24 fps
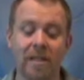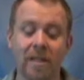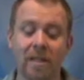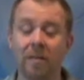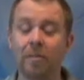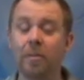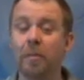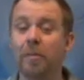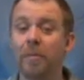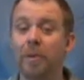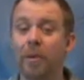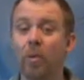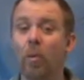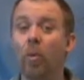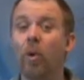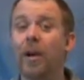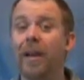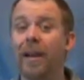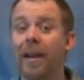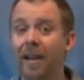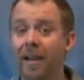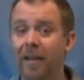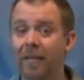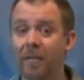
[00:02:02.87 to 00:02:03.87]
a tail boom in
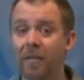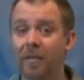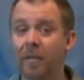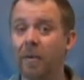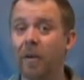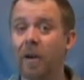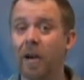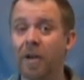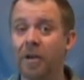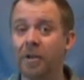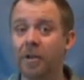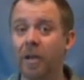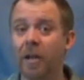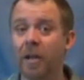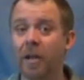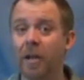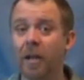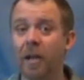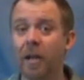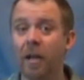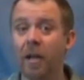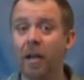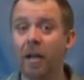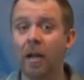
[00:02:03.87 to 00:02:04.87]
one day from crashing.
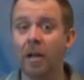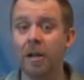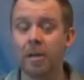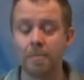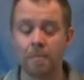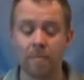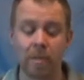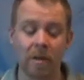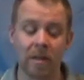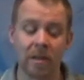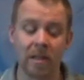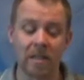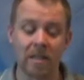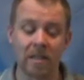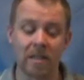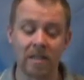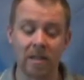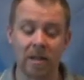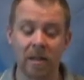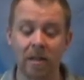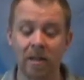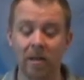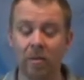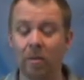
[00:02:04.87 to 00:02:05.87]
But these
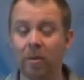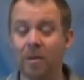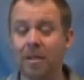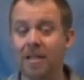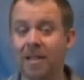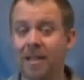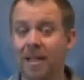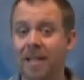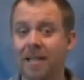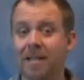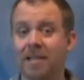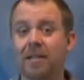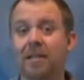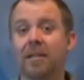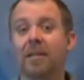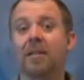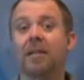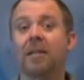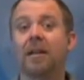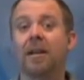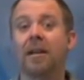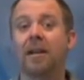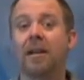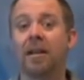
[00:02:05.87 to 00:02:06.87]
solid ones last
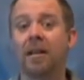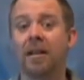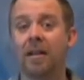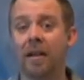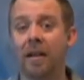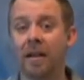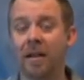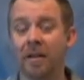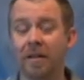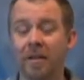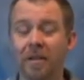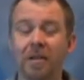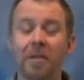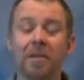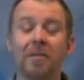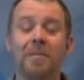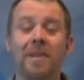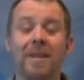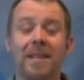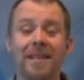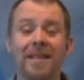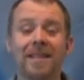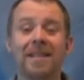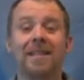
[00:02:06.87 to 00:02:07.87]
a lot longer. It took
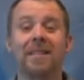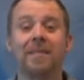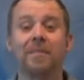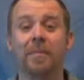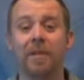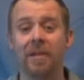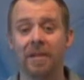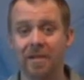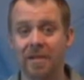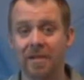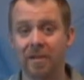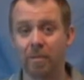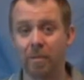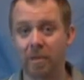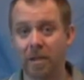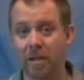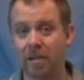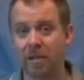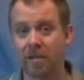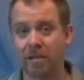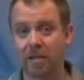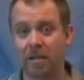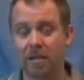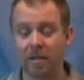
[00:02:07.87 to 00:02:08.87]
me 6 months to break
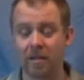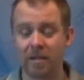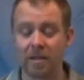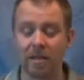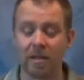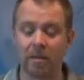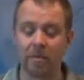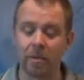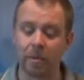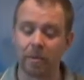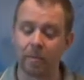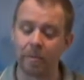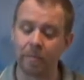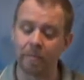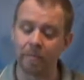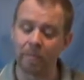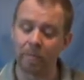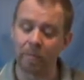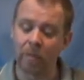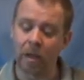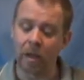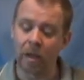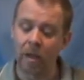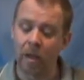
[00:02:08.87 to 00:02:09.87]
a solid tail boom.
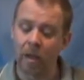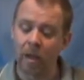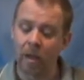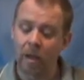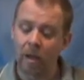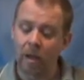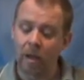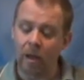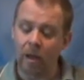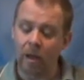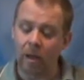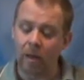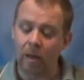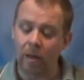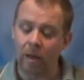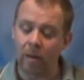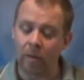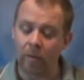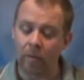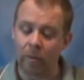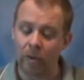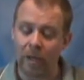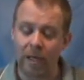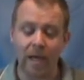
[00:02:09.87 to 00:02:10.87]

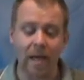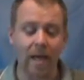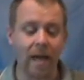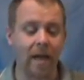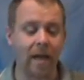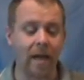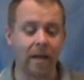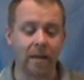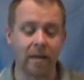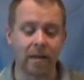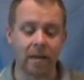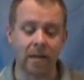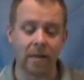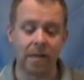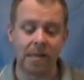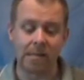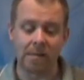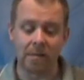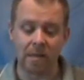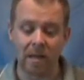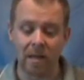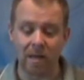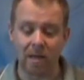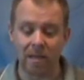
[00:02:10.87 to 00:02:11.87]
We had
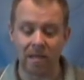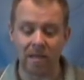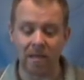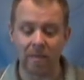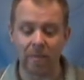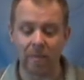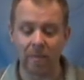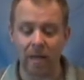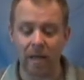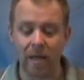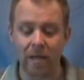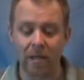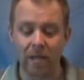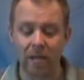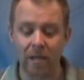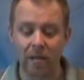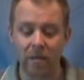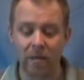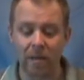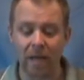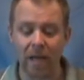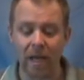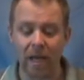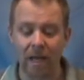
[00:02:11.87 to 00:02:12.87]
custom-made
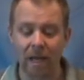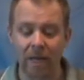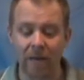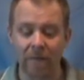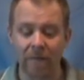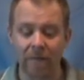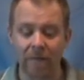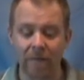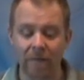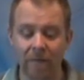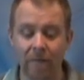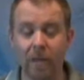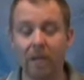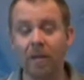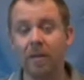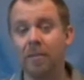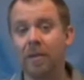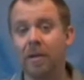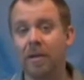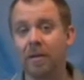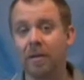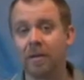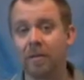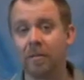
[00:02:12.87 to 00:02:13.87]
2.5
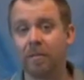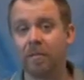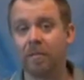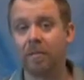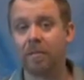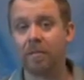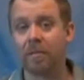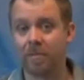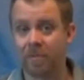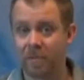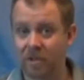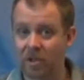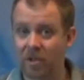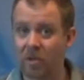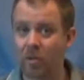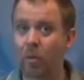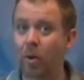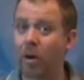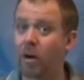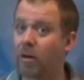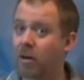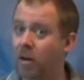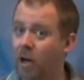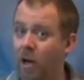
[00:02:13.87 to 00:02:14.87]
millimeter
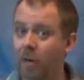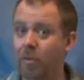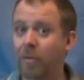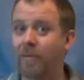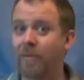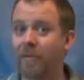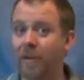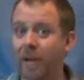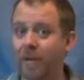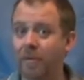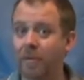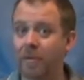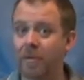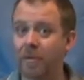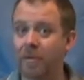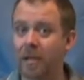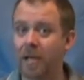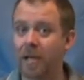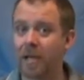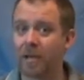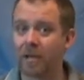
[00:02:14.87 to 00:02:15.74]
square carbon fiber